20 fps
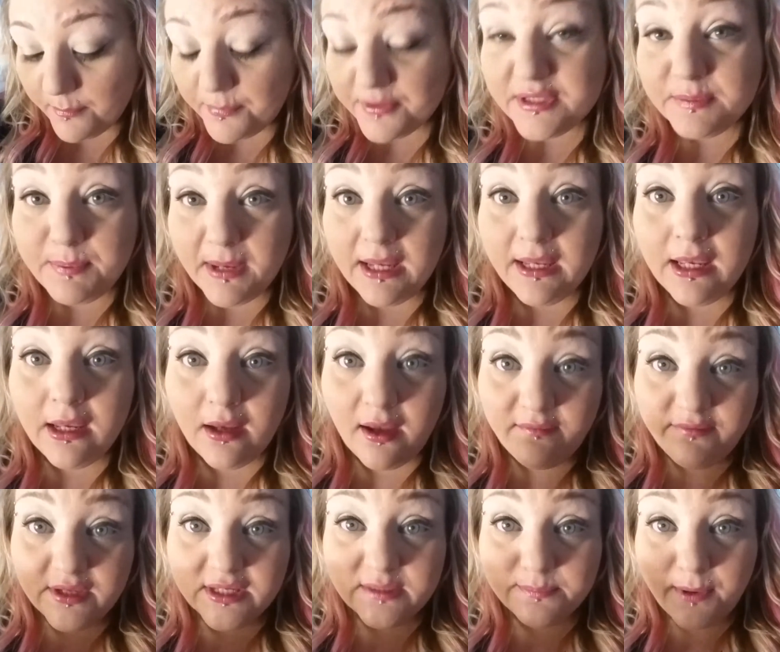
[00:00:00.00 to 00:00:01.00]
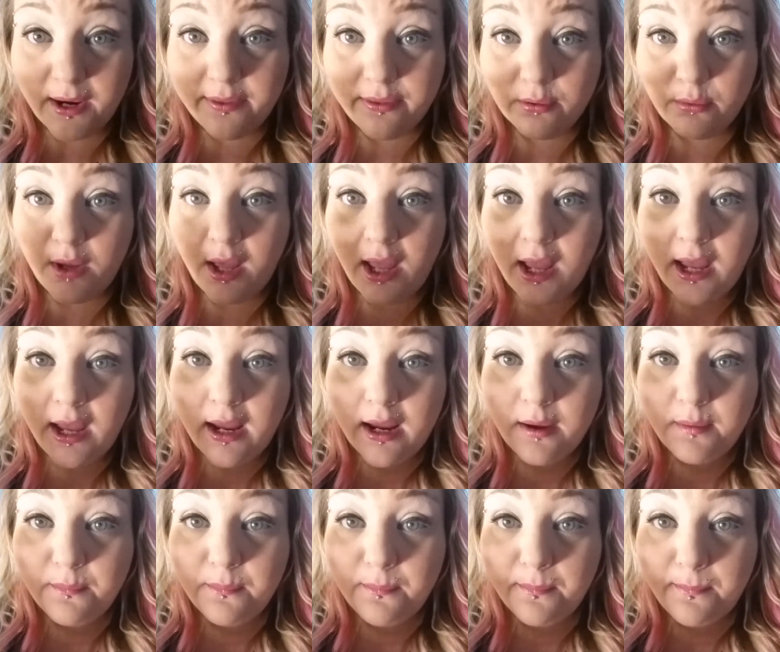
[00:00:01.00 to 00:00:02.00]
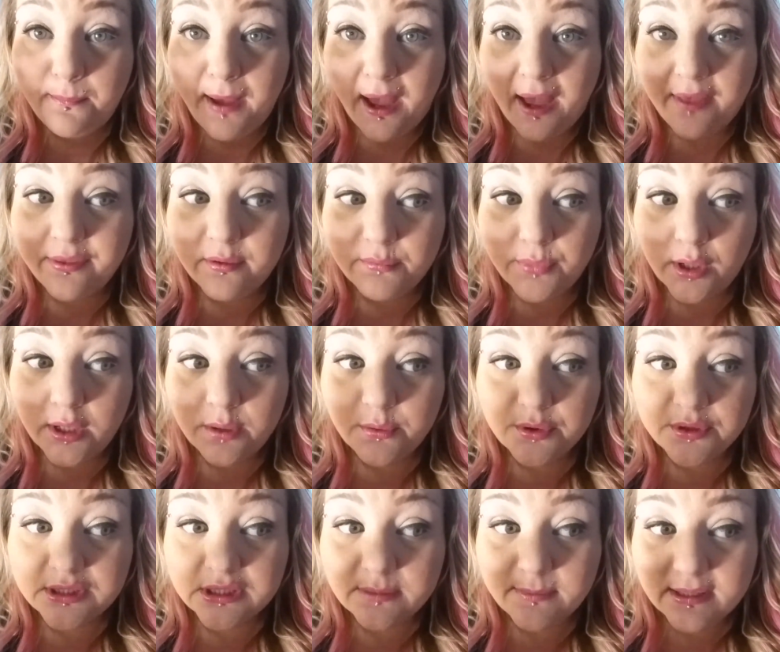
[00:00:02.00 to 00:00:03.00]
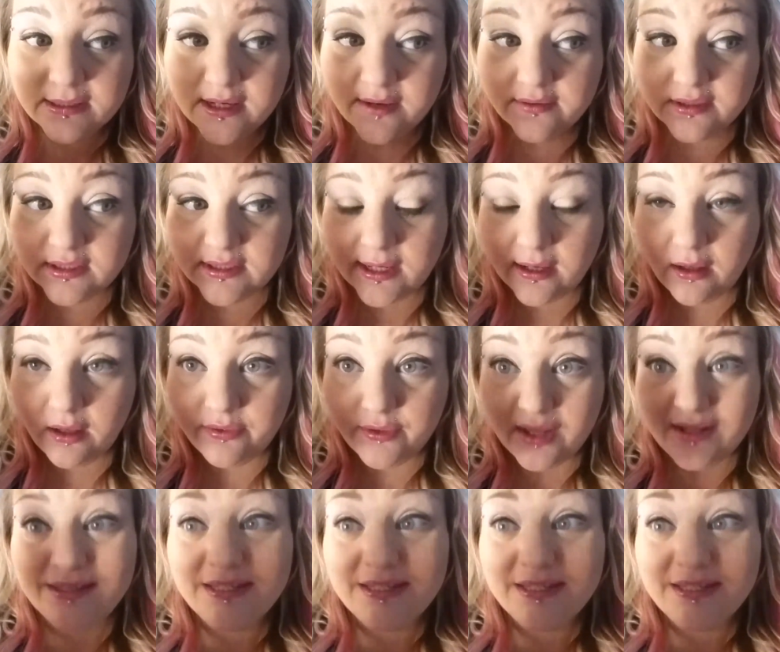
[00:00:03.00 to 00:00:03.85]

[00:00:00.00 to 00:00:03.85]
speaking of this, by the way, Bath and Body Works is about to have a sale on. They